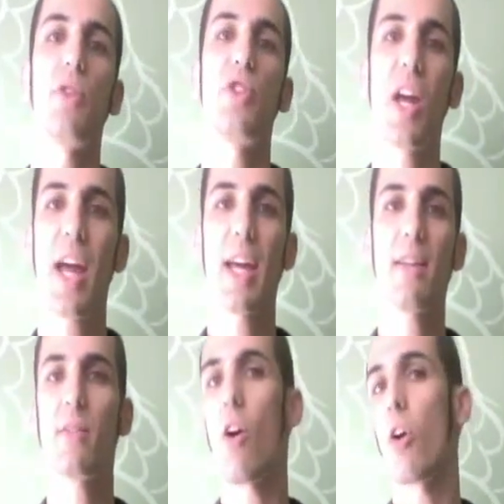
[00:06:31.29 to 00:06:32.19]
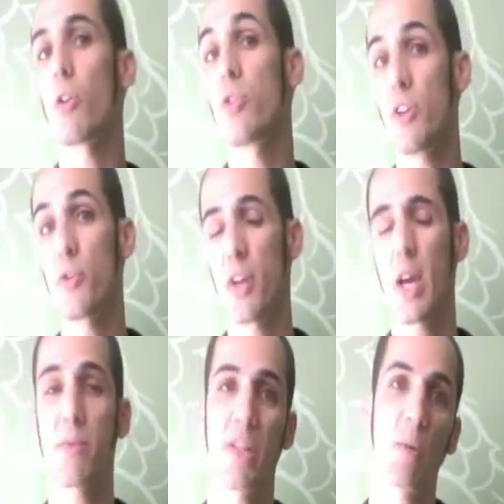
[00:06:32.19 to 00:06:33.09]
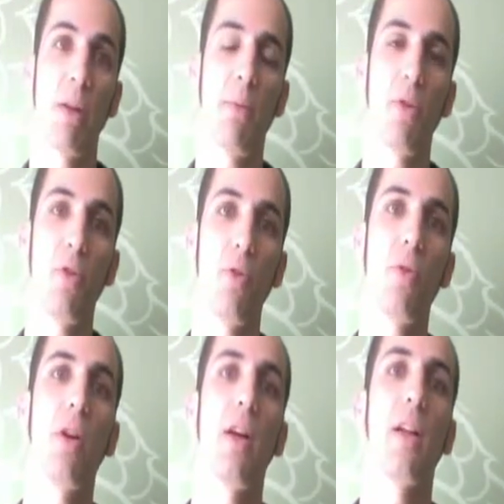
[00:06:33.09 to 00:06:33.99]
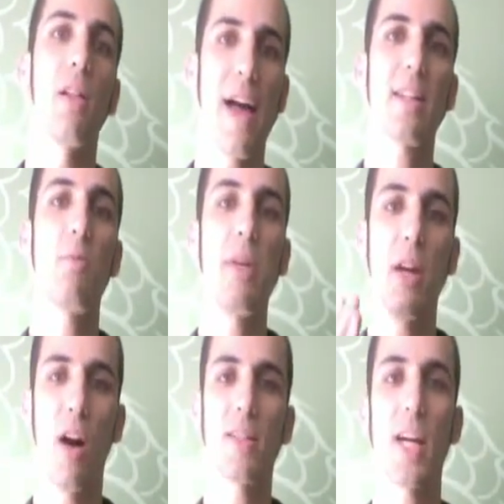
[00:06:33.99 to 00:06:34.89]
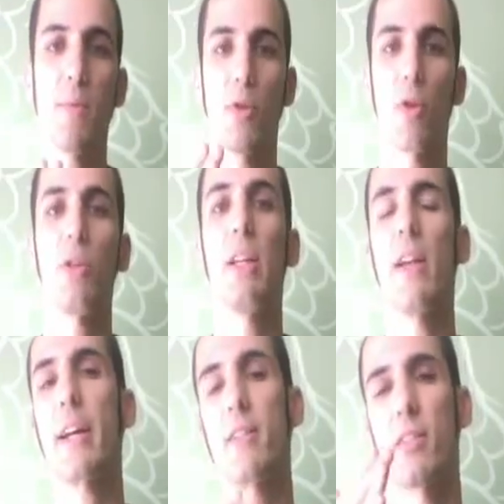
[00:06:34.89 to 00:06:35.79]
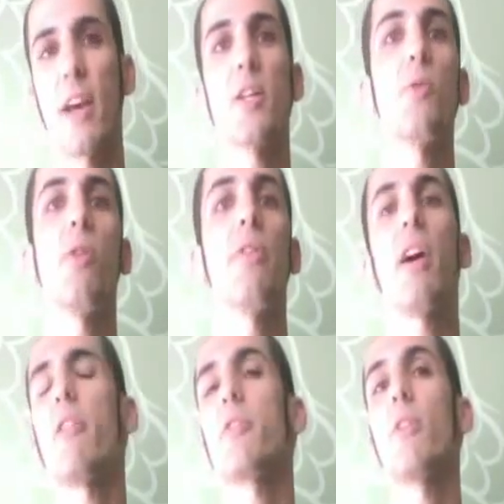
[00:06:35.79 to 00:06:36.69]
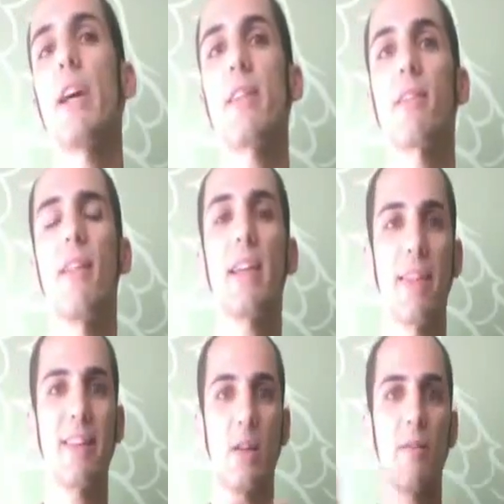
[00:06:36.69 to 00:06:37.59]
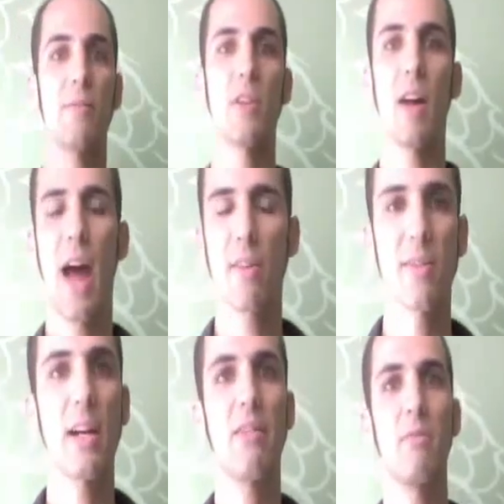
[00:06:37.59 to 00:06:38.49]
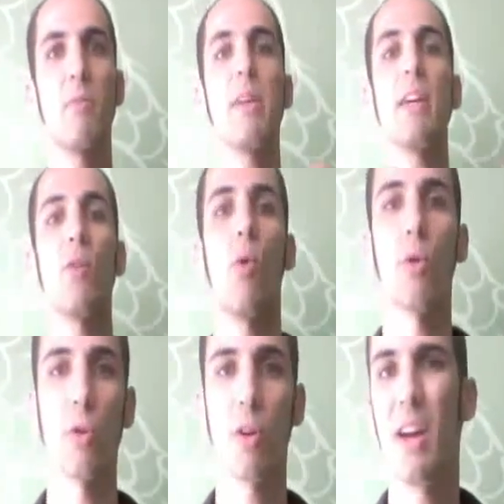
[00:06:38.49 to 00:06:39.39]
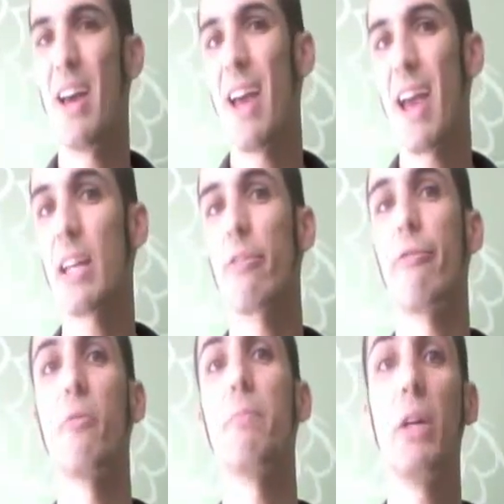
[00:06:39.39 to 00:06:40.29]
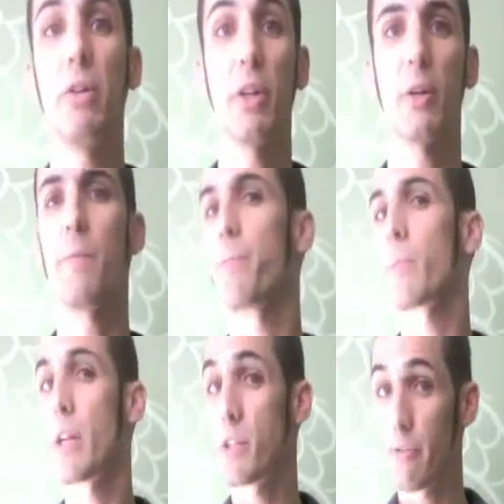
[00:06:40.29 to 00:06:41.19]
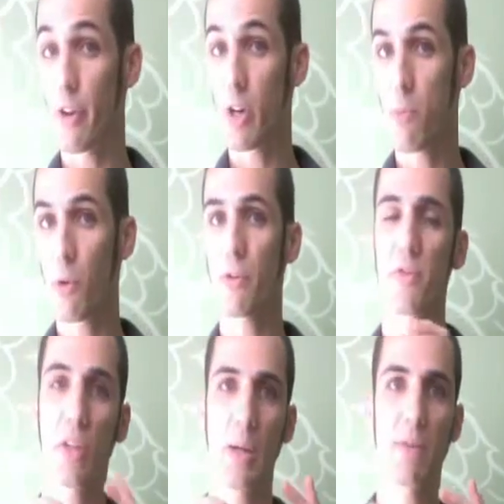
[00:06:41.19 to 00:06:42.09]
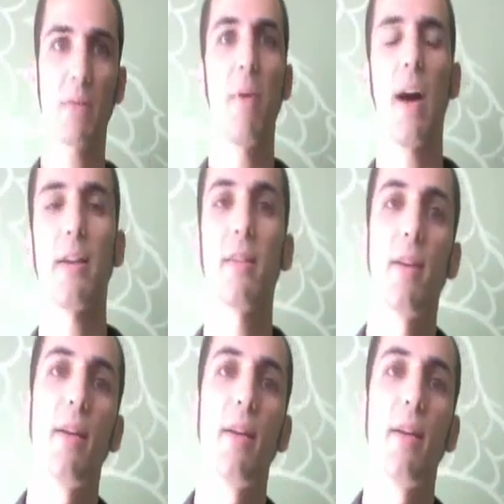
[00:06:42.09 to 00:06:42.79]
J's are judger types. They're people who like to be on time or early, like a schedule. They also like things that outside of them to be in order and familiar. This is very important, so keep this in mind.